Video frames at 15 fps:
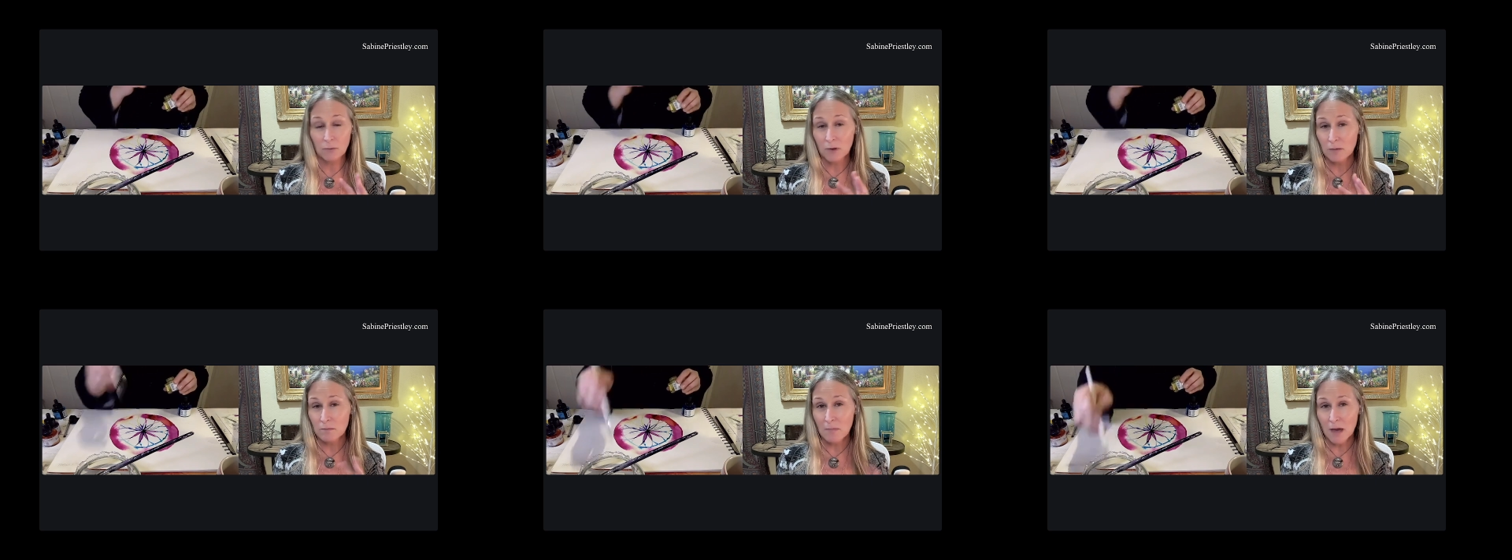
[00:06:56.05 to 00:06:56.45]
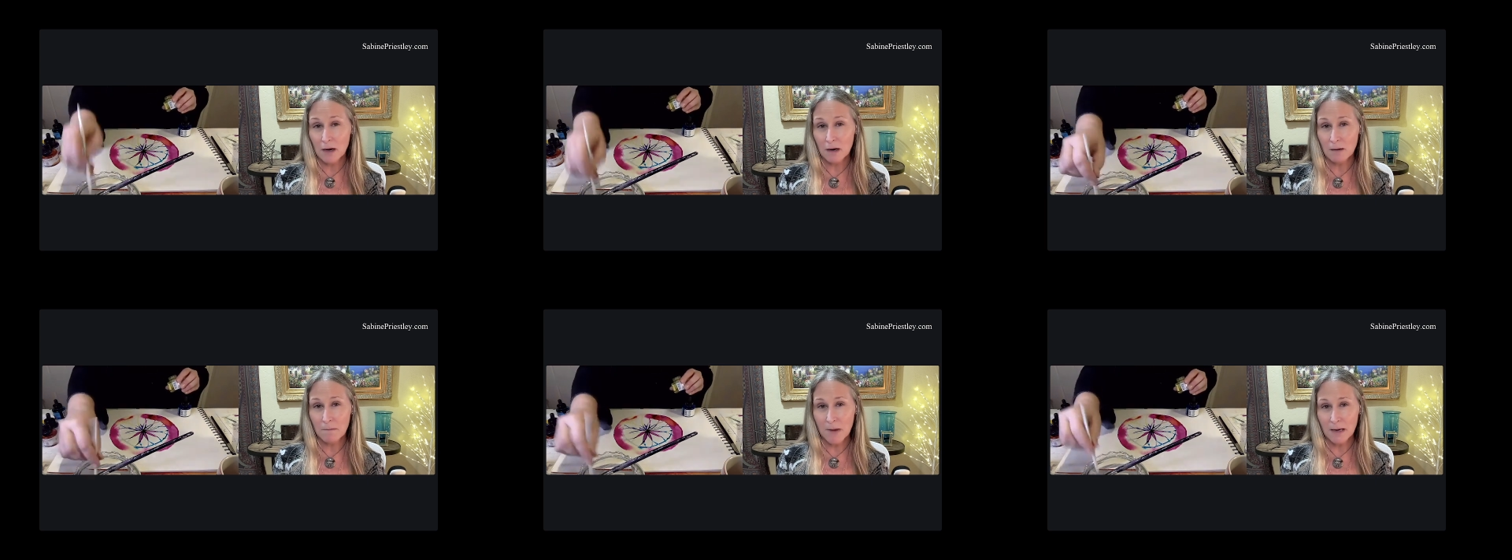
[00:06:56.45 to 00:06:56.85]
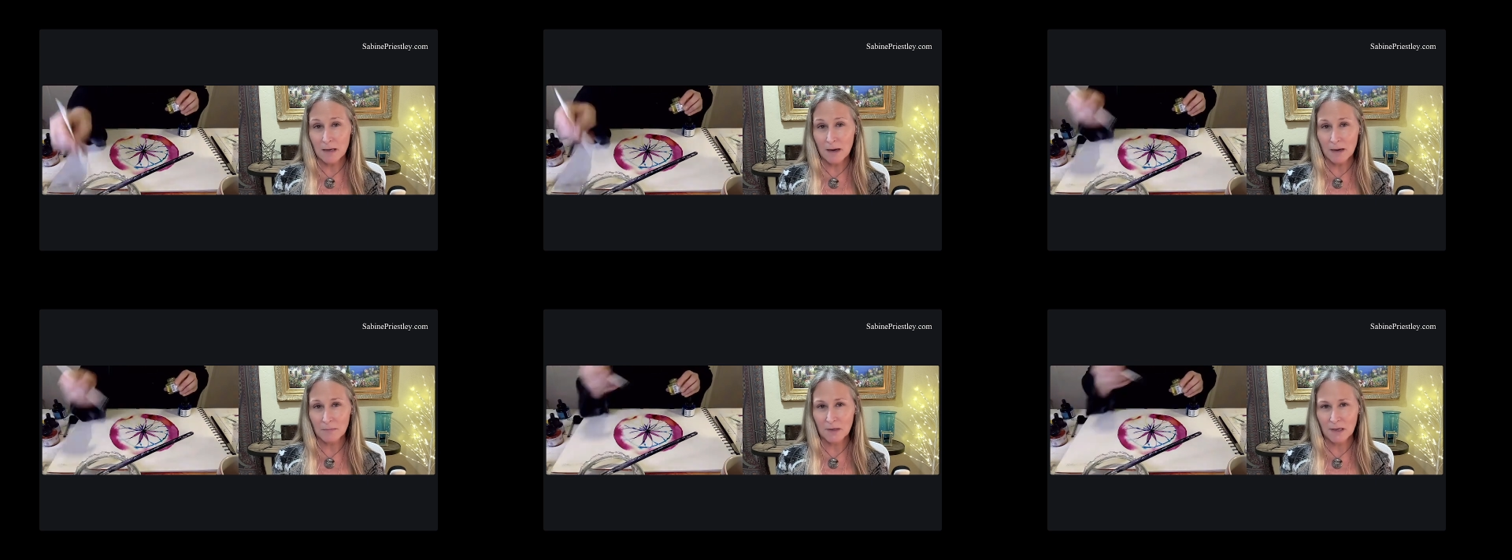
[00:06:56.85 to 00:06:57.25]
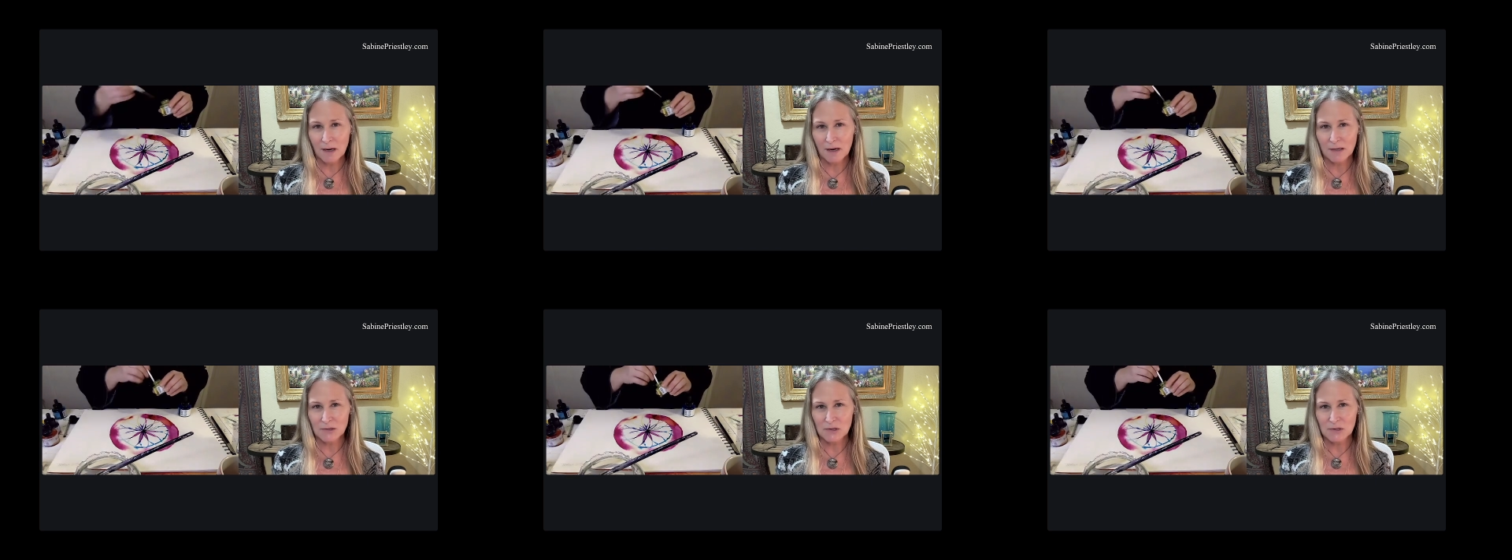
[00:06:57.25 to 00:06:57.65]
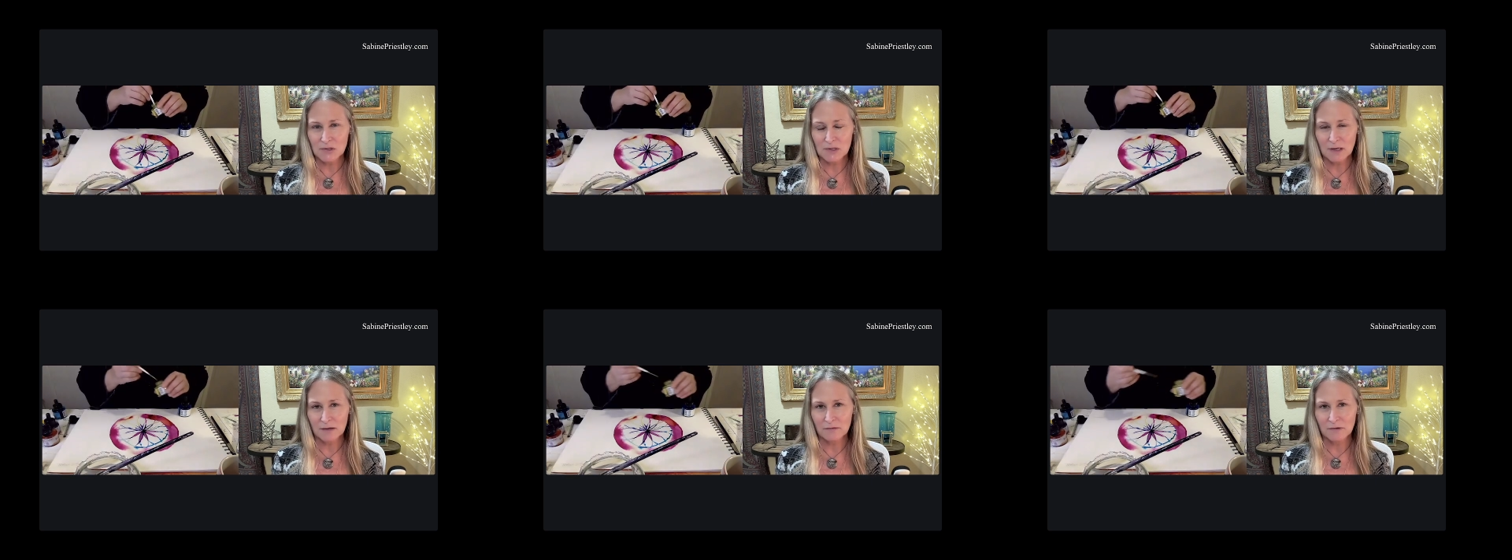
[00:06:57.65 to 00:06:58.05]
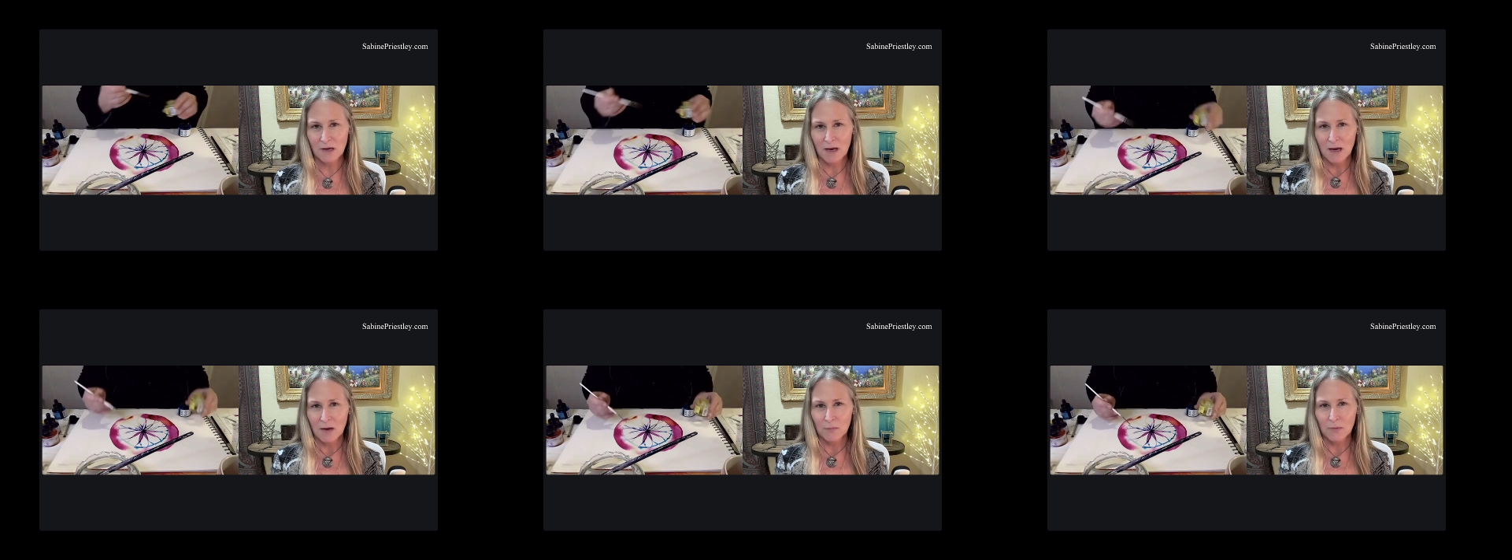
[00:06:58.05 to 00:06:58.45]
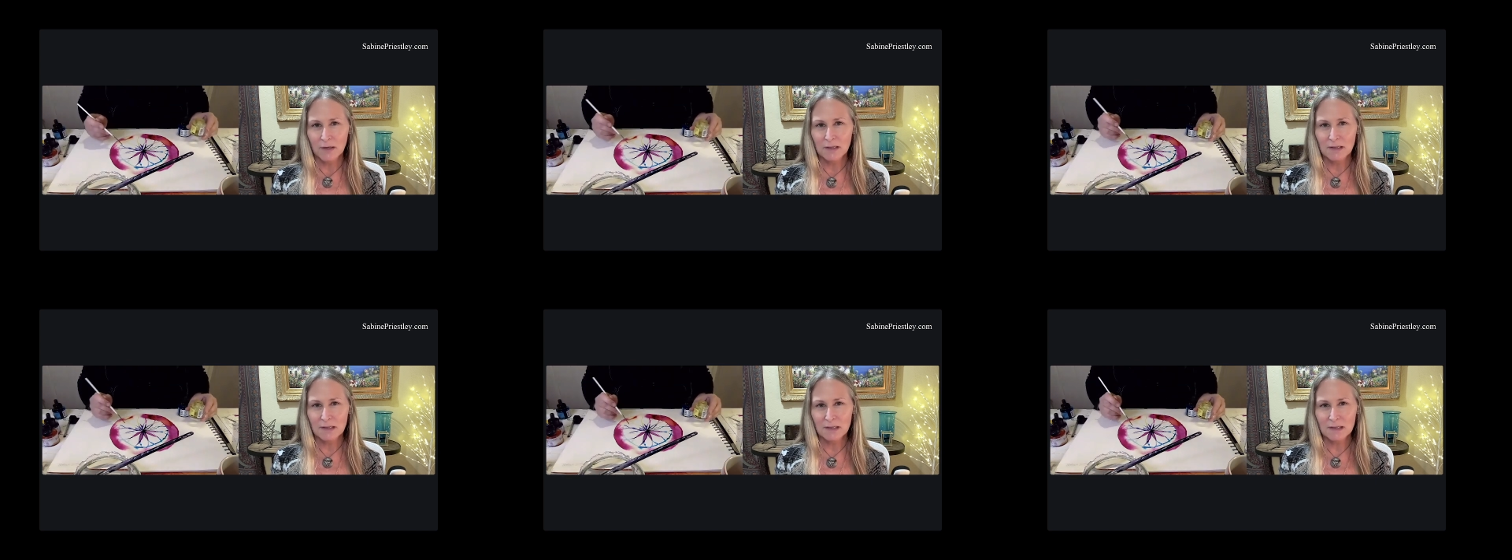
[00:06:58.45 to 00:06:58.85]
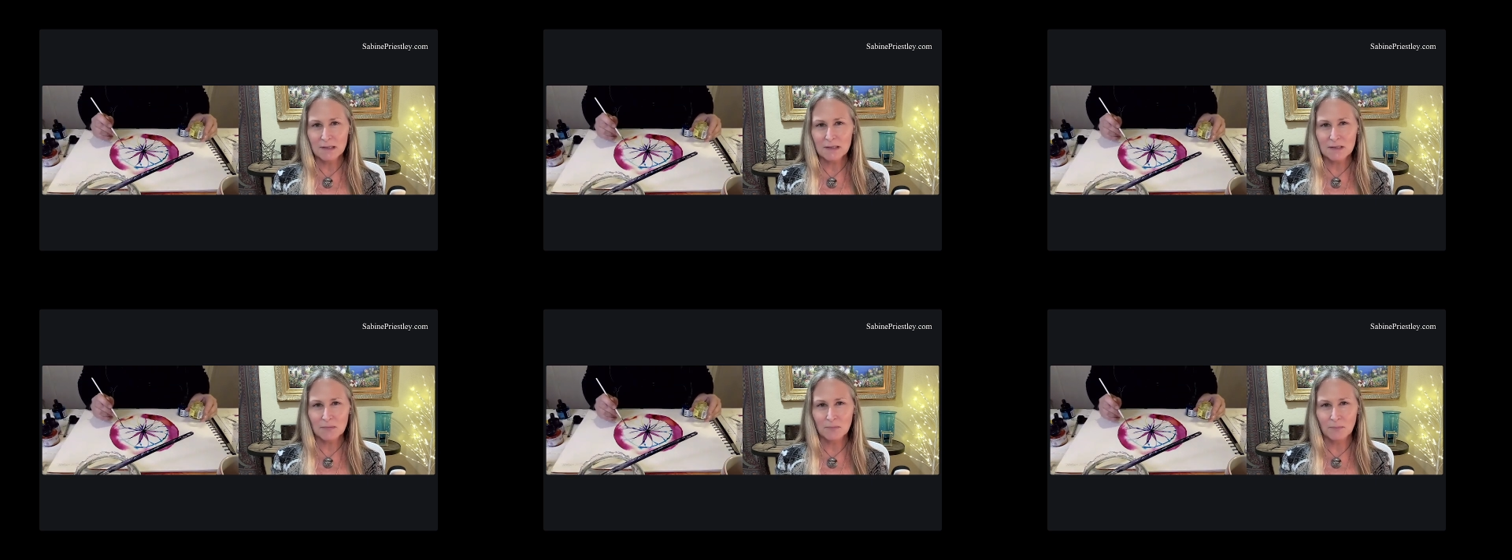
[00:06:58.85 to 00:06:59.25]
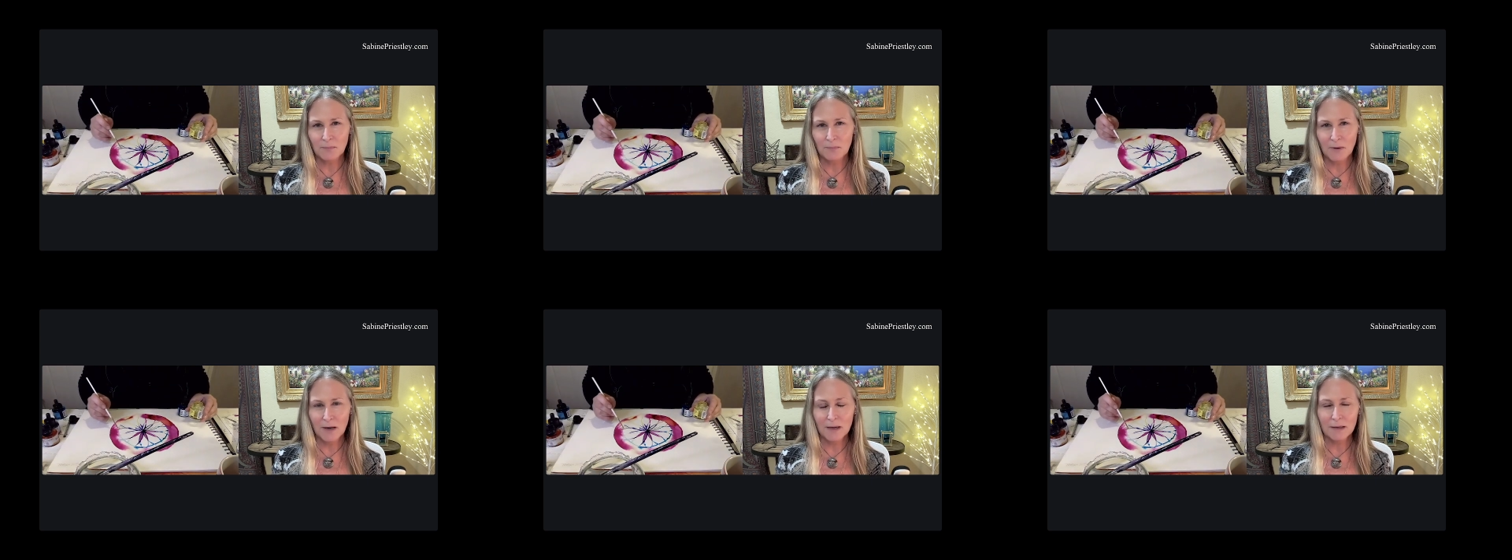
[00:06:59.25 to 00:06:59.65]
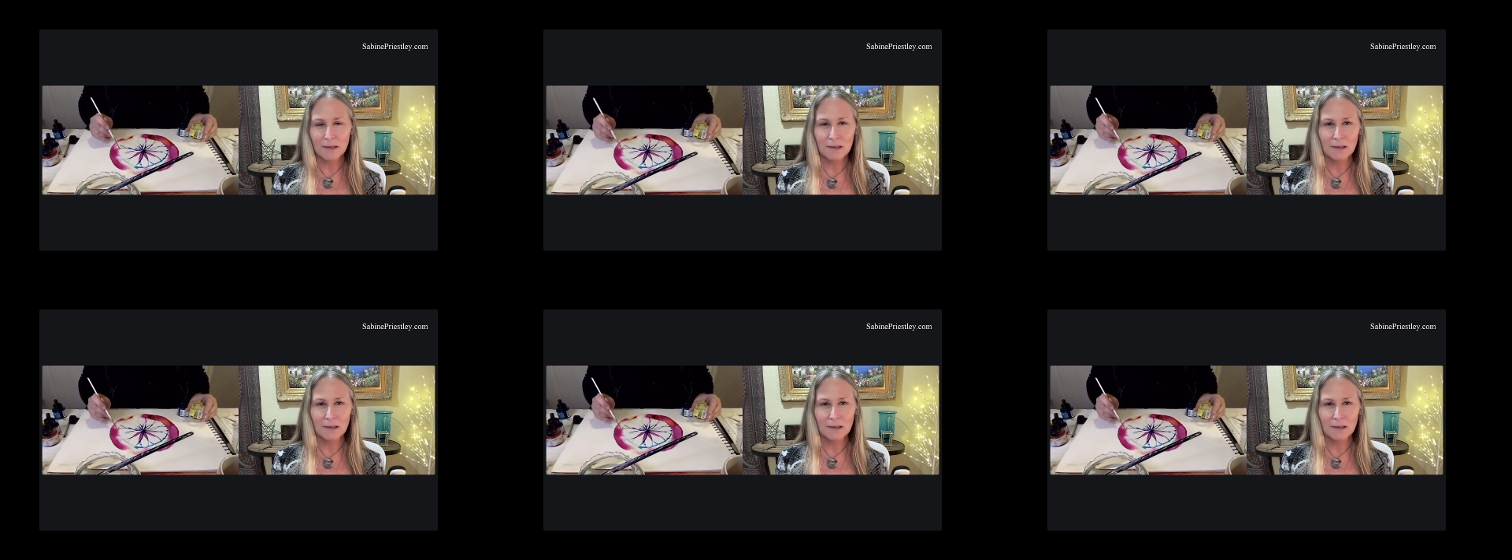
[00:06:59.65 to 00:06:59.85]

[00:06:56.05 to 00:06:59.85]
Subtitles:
may or may not be conscious of. But this body